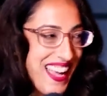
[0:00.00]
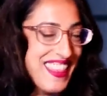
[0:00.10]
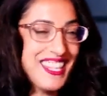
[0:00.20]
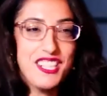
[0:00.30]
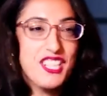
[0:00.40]

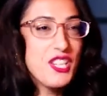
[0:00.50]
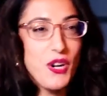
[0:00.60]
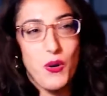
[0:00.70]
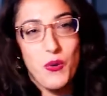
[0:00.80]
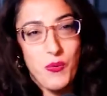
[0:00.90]
And there's
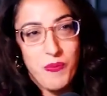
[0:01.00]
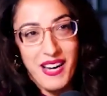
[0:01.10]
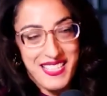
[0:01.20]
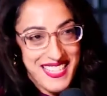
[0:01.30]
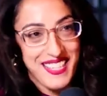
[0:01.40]
no
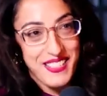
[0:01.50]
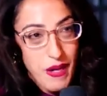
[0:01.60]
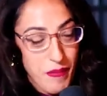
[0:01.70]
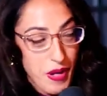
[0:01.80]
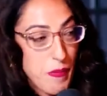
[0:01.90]
ideal number.